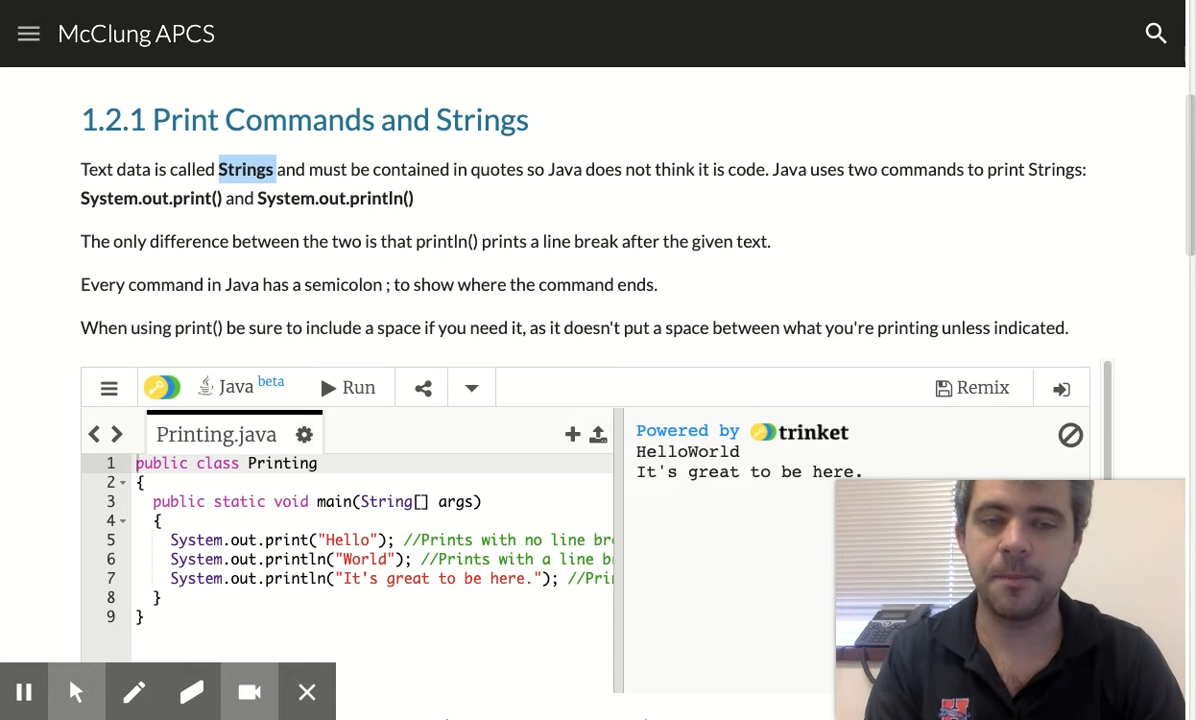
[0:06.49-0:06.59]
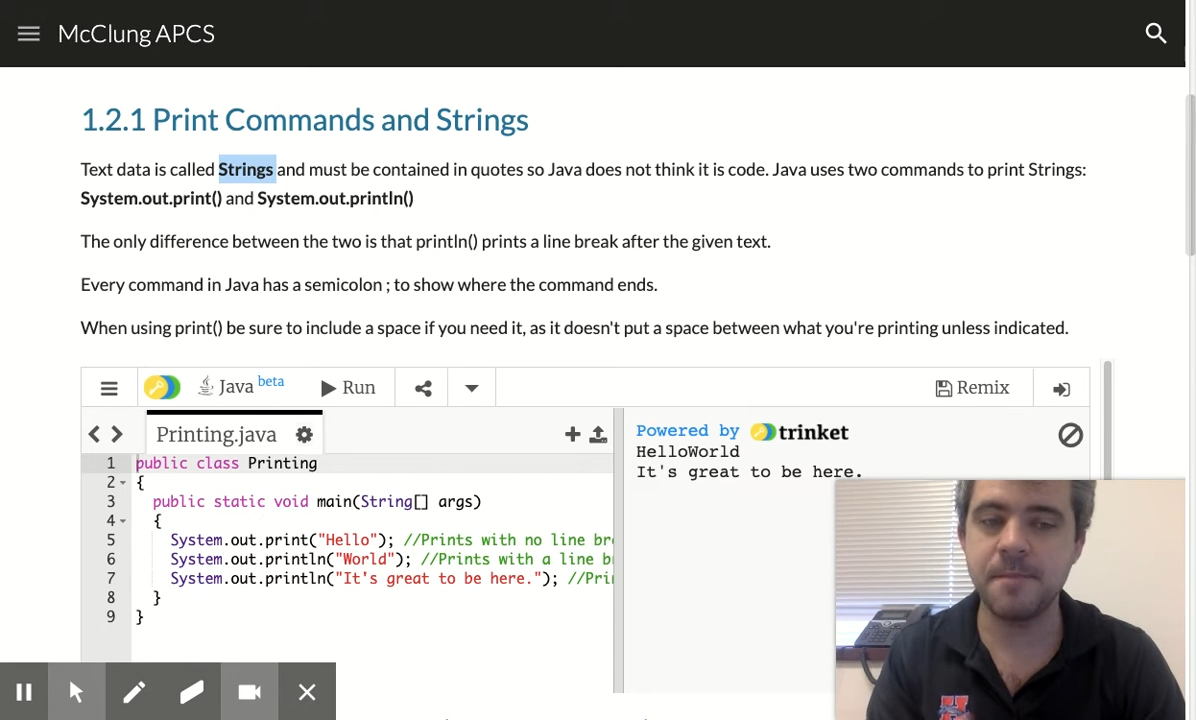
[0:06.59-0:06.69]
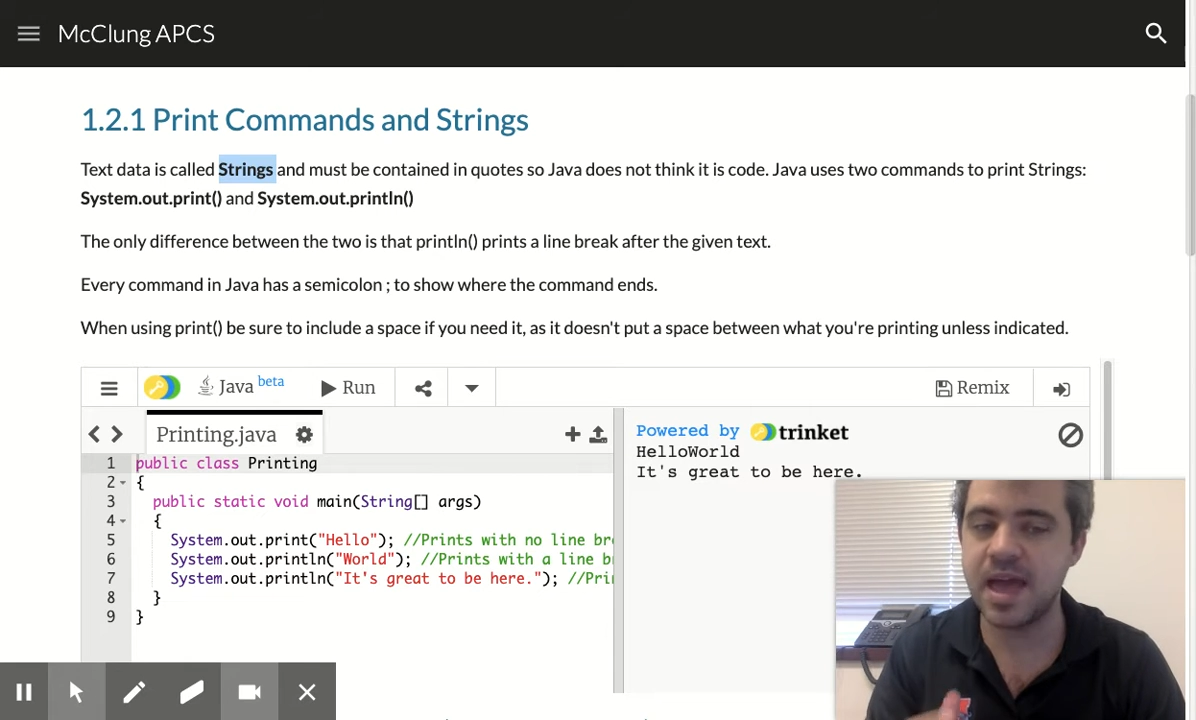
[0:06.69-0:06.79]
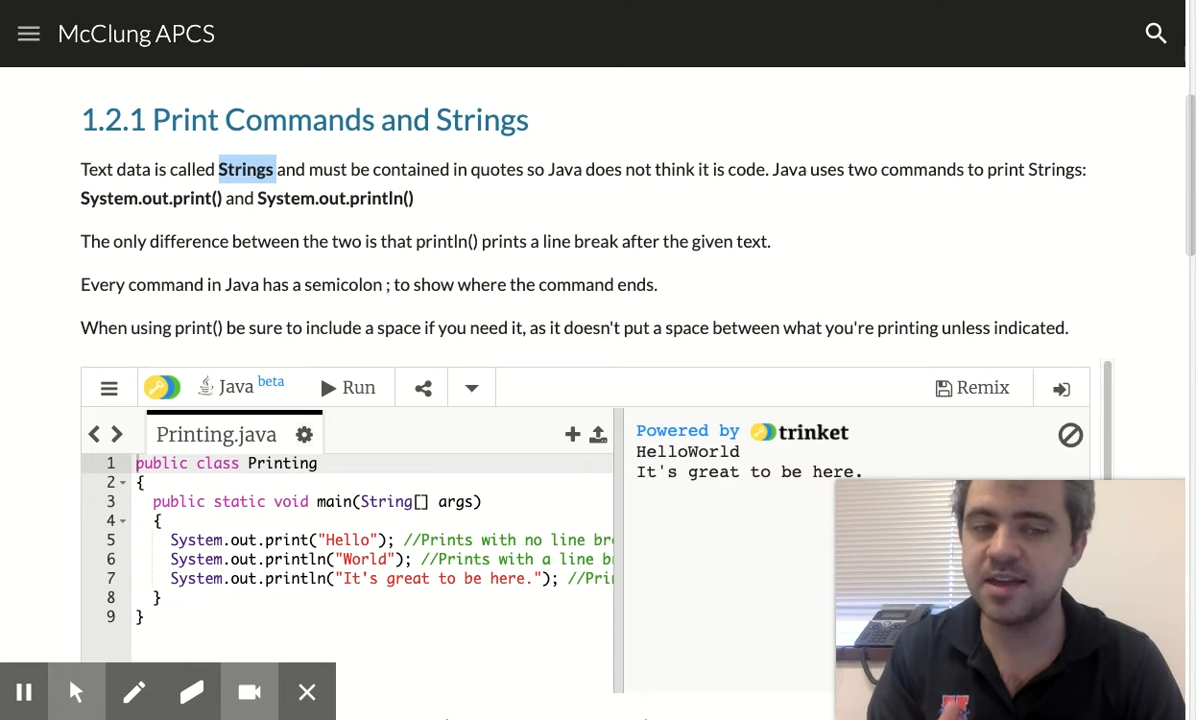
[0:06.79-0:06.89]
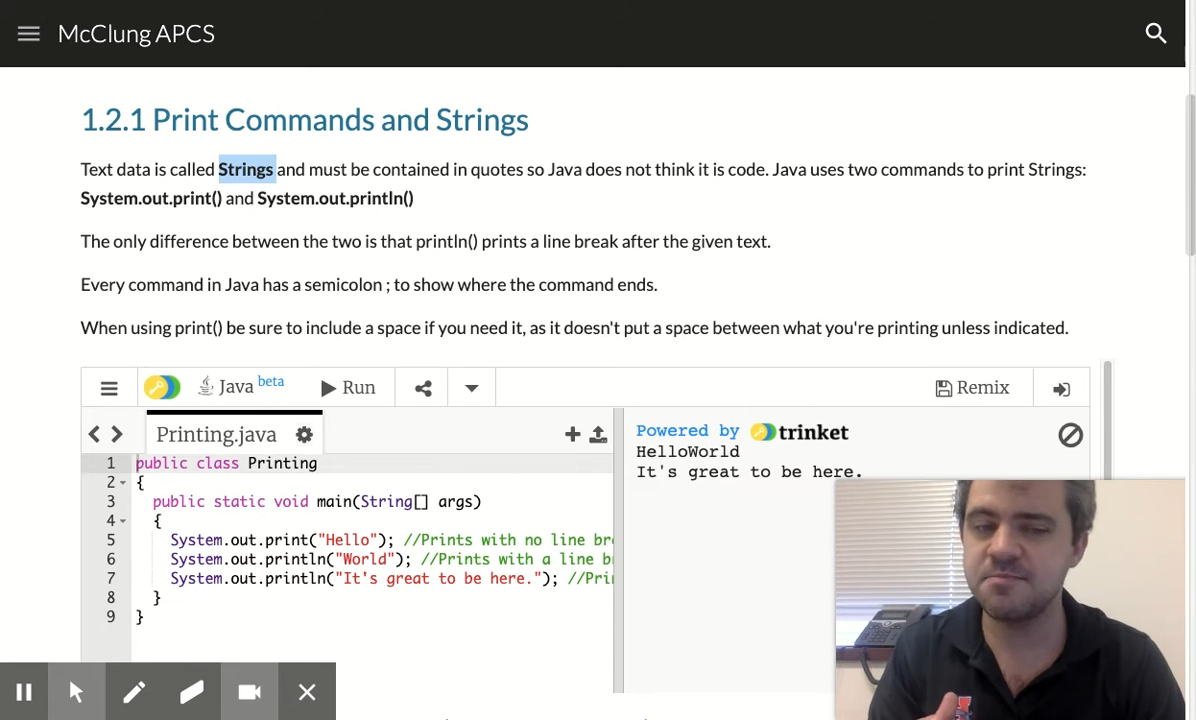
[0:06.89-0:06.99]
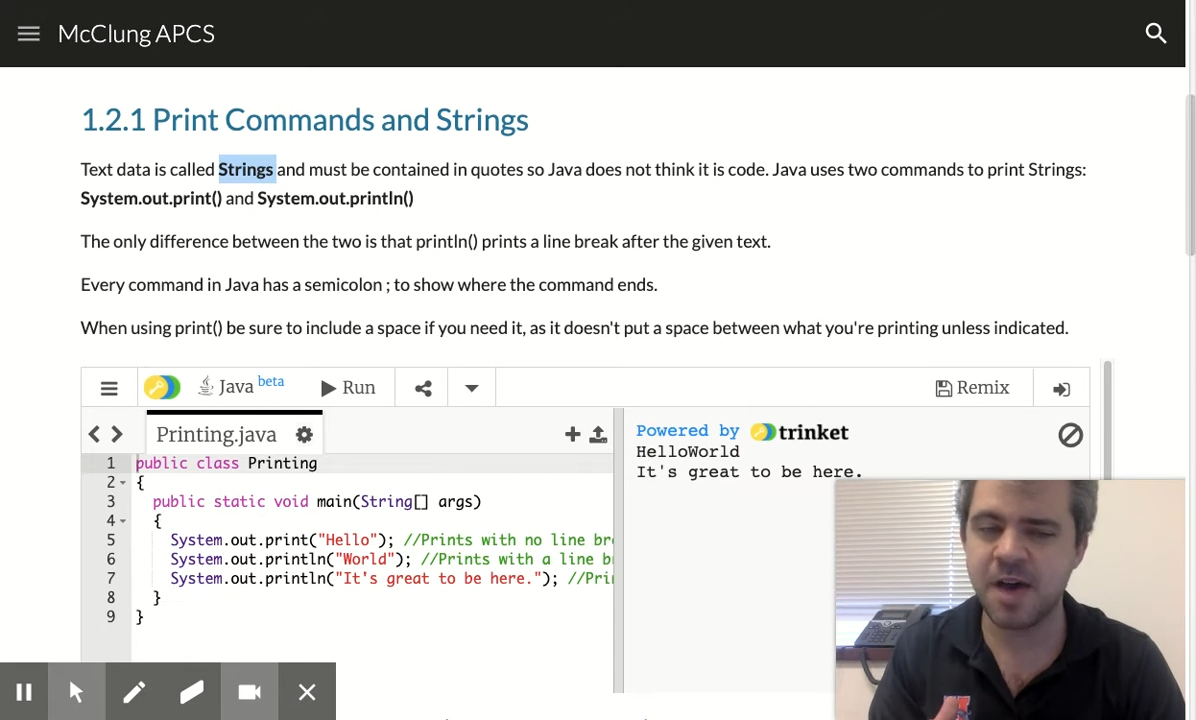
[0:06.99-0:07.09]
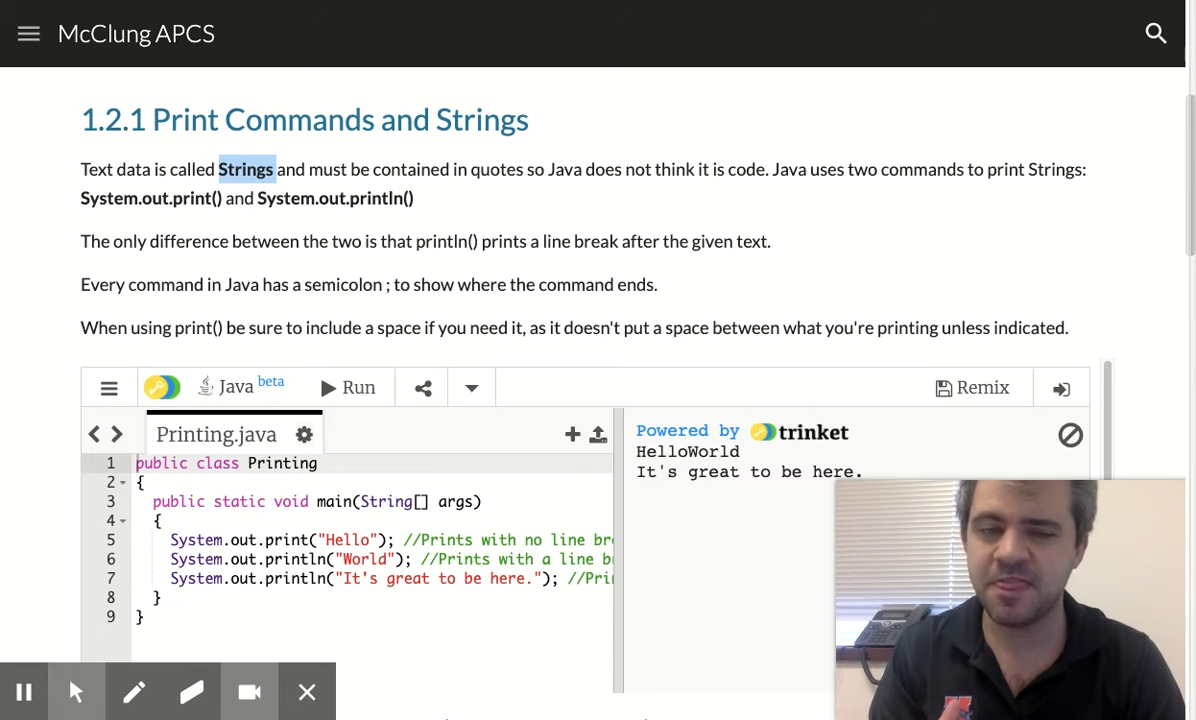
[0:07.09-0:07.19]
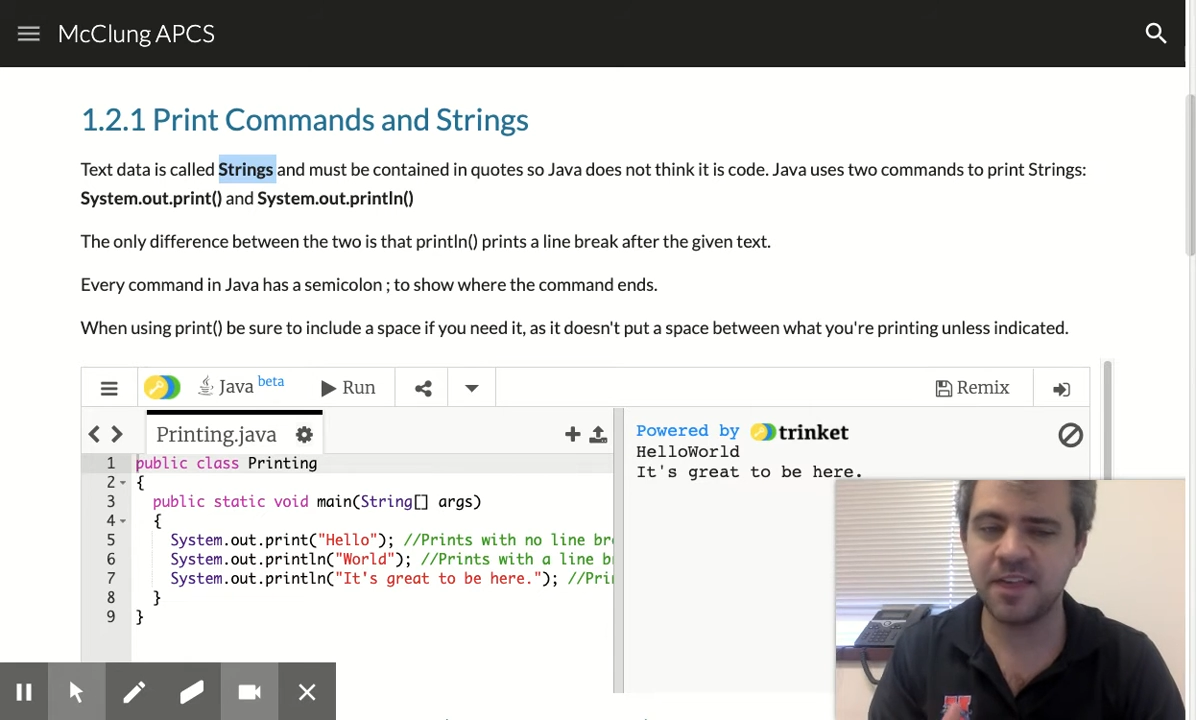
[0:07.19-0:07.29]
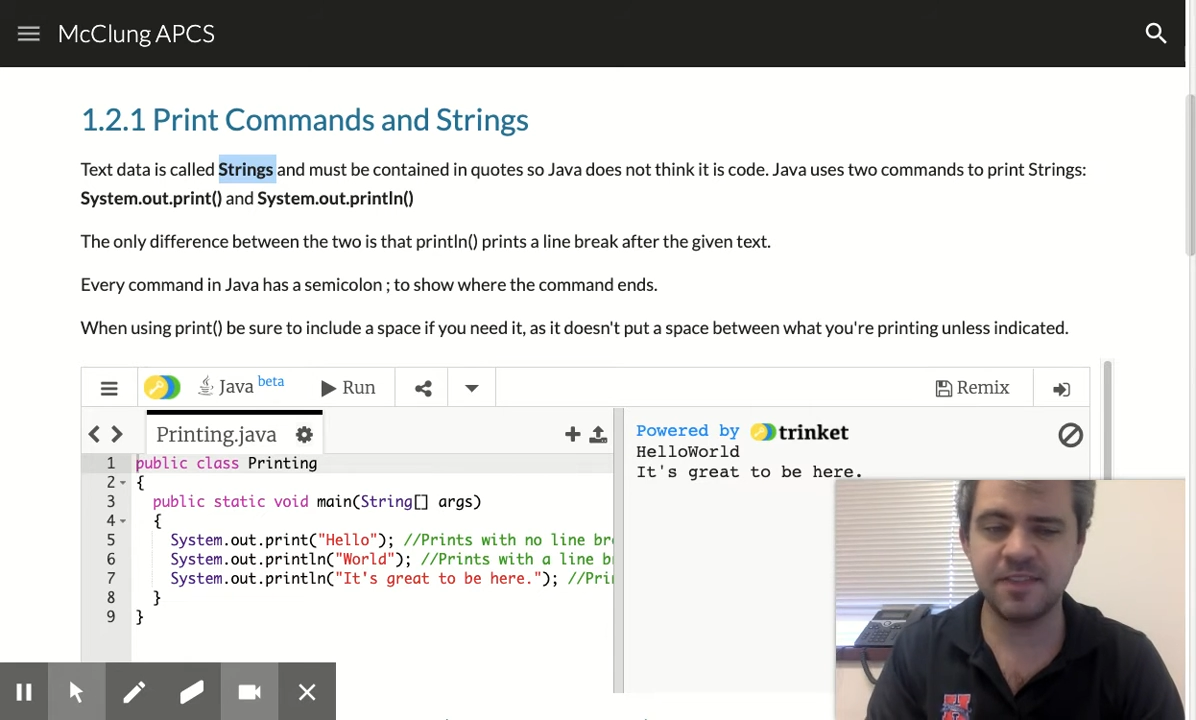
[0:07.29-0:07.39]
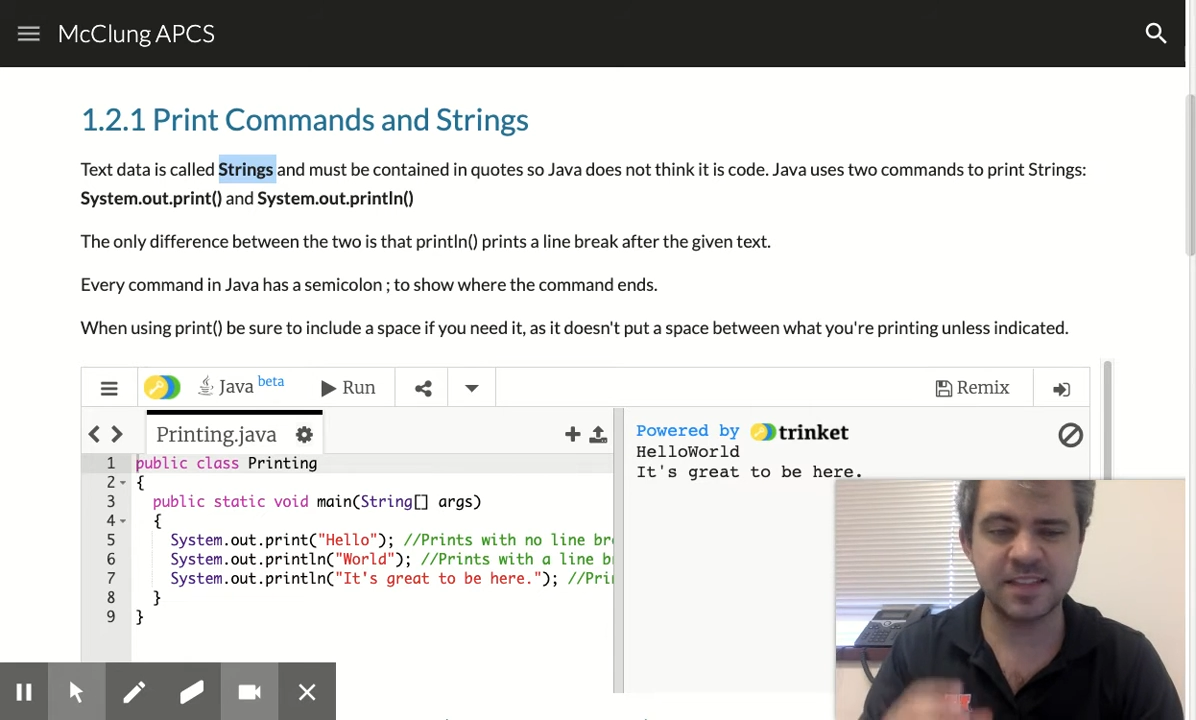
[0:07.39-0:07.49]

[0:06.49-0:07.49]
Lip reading: the main method